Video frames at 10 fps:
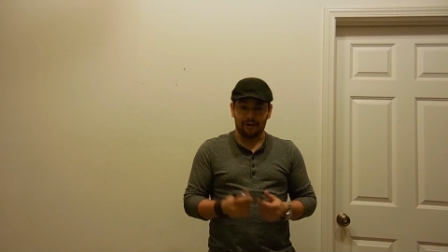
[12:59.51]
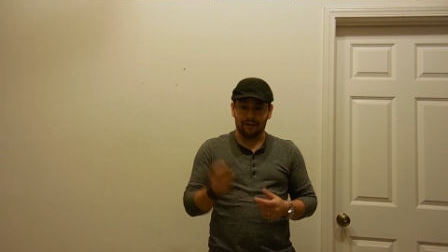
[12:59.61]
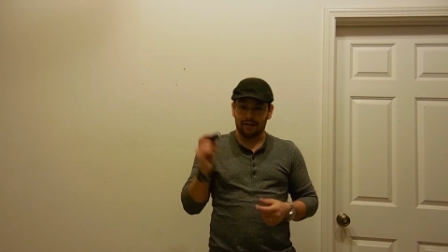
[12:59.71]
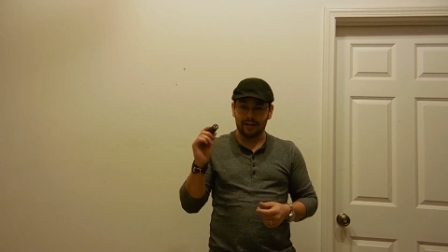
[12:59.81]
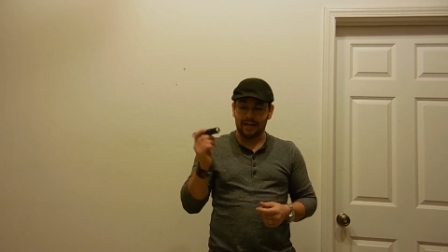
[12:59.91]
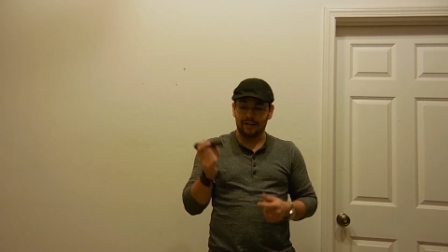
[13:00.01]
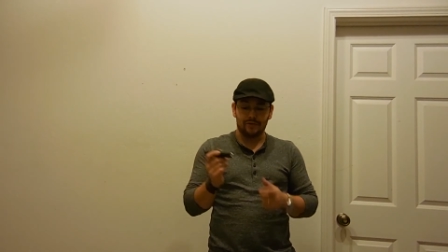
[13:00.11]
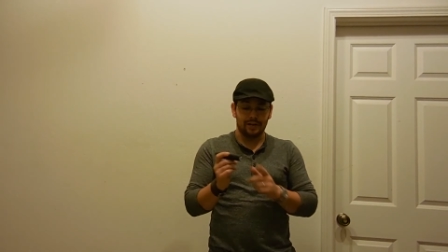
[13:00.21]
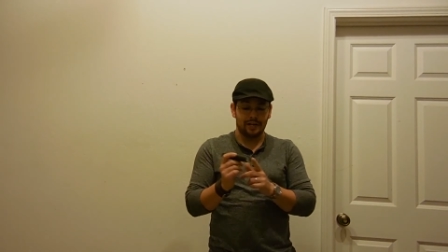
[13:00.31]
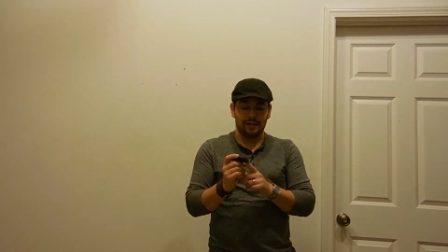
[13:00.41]
and again, you
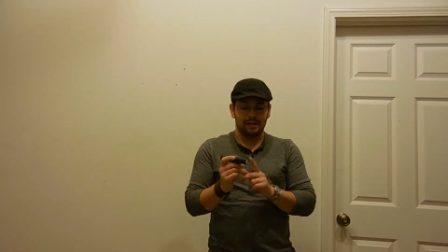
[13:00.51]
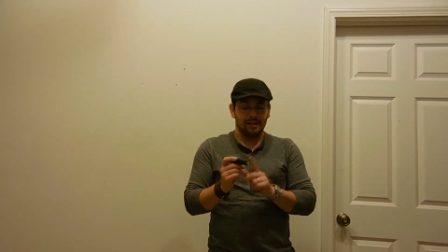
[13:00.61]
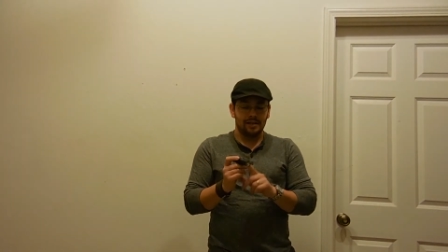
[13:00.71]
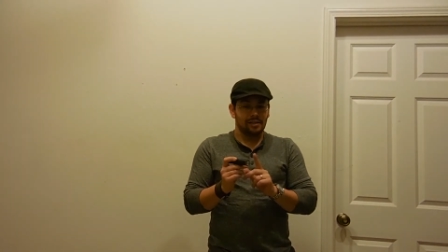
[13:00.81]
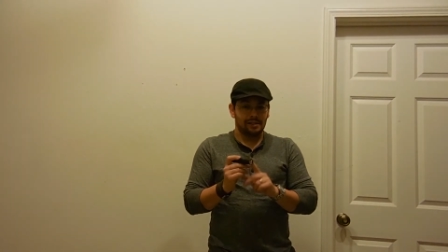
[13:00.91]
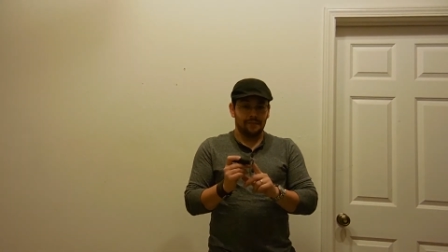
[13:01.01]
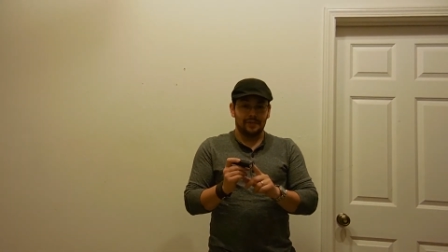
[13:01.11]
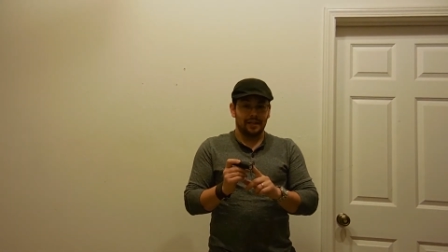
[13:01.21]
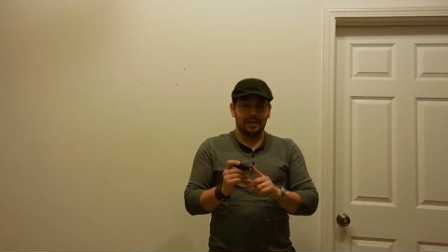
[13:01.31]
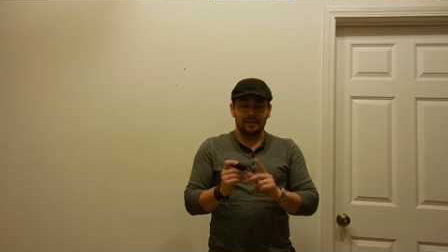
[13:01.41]
can get
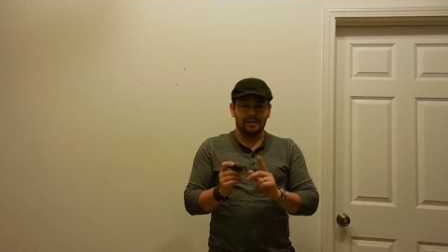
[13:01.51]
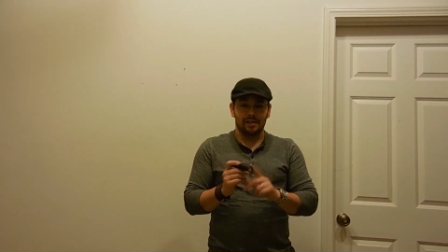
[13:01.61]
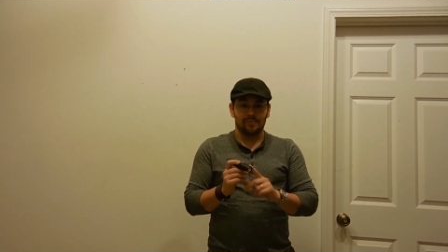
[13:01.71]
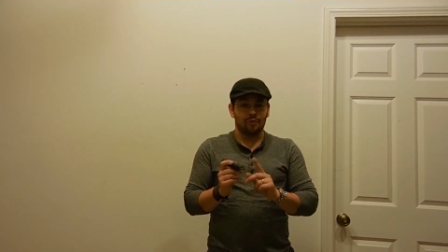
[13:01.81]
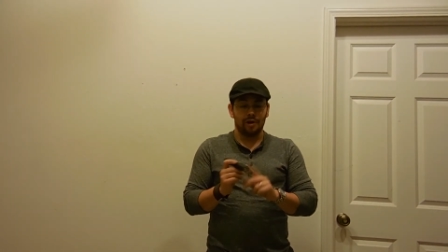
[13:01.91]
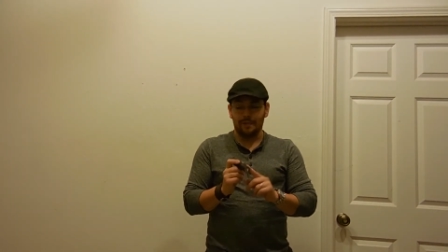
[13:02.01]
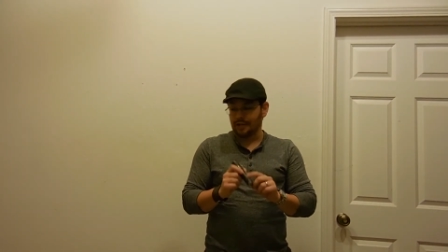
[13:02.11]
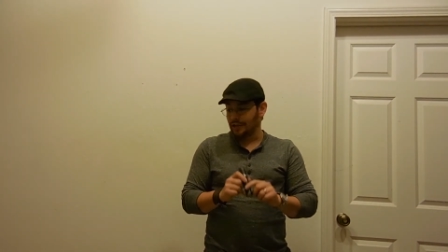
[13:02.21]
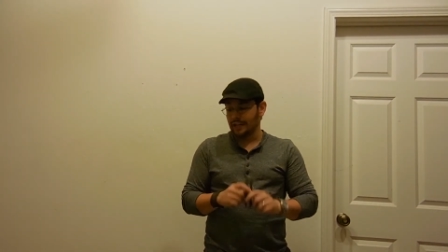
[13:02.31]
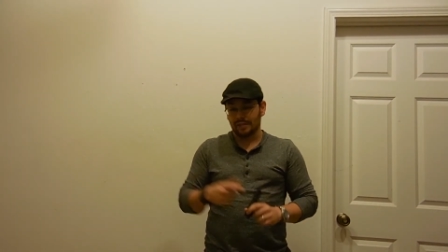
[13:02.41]
something that does pretty much
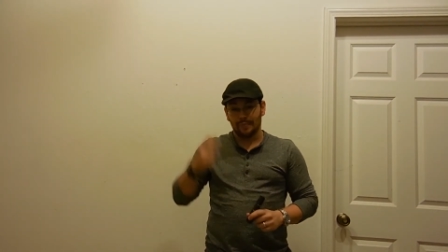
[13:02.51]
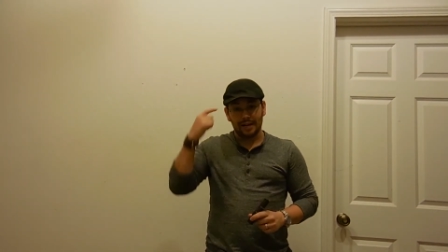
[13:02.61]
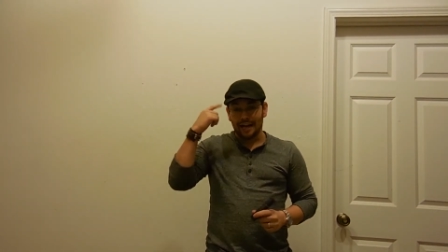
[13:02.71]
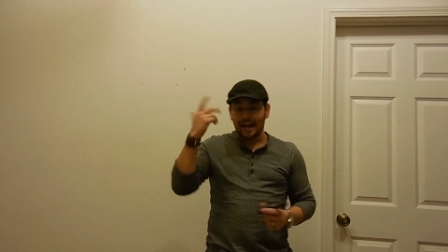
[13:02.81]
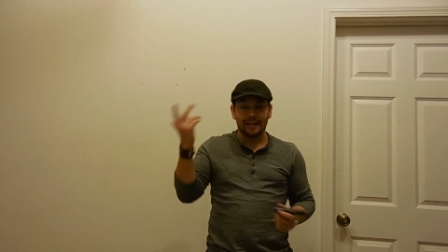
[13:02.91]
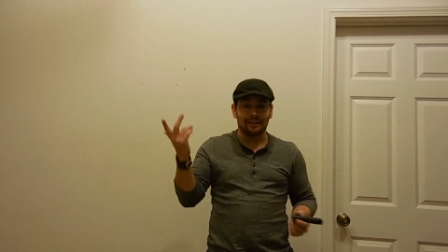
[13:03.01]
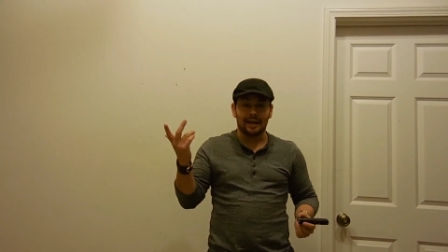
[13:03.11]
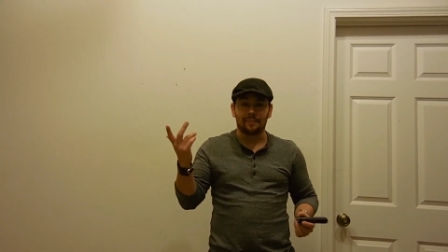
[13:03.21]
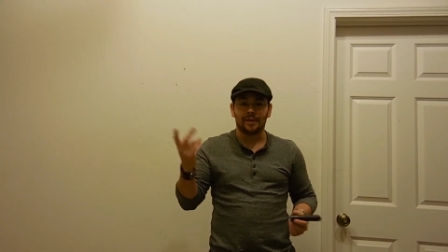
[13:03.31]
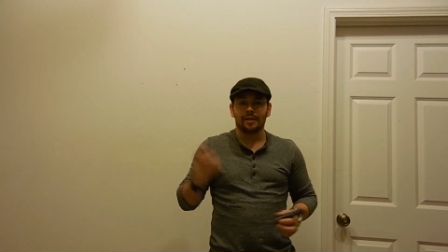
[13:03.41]
this but in a
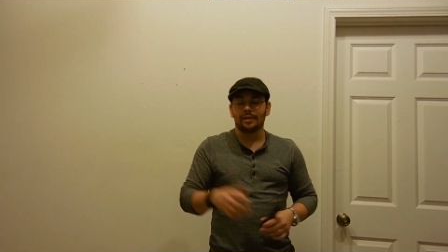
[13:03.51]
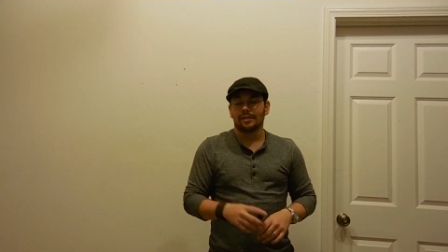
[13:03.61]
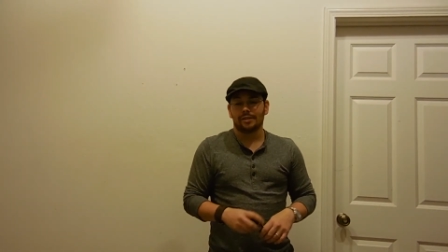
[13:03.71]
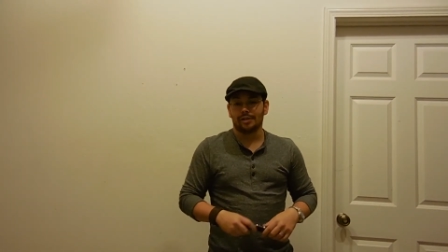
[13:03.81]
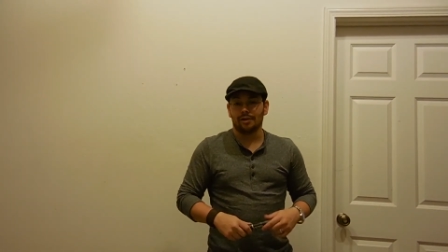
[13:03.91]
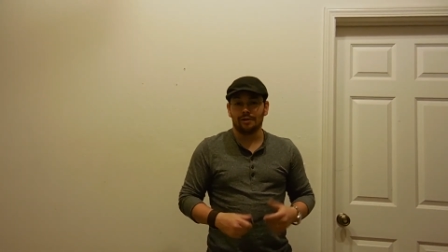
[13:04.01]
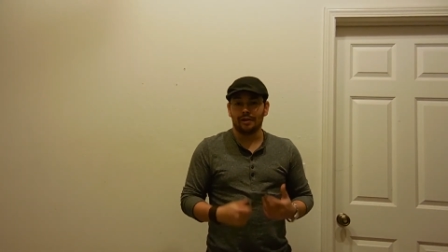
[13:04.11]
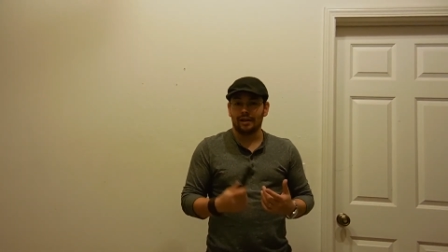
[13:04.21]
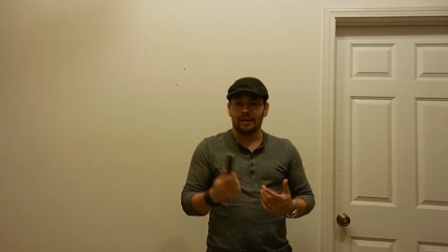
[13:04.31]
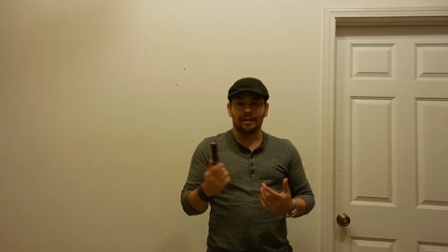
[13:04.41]
headlamp. So
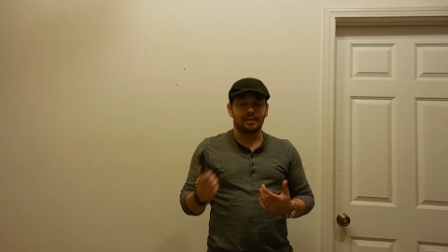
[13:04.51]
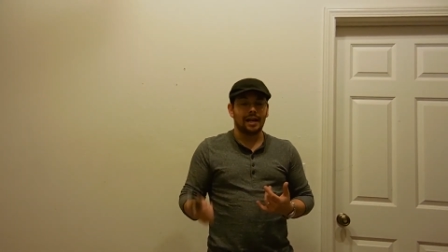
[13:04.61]
it's